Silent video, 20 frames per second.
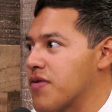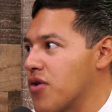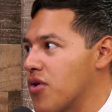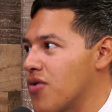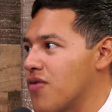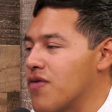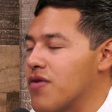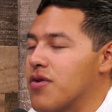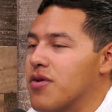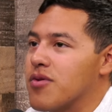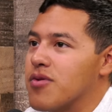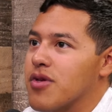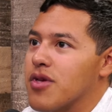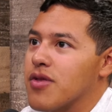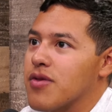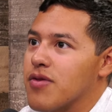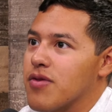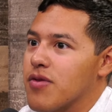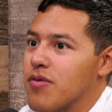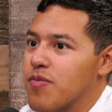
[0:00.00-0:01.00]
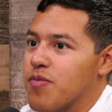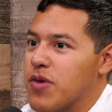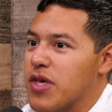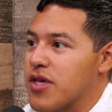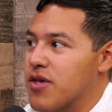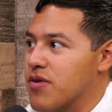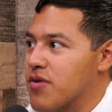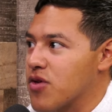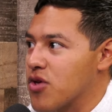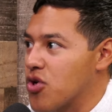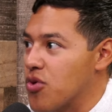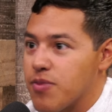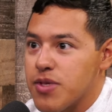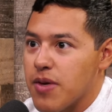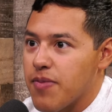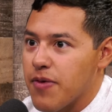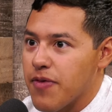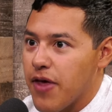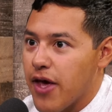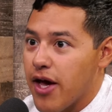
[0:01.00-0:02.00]
COVID and being cooped
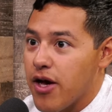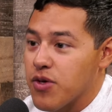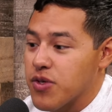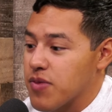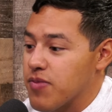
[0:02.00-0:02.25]
up in the house.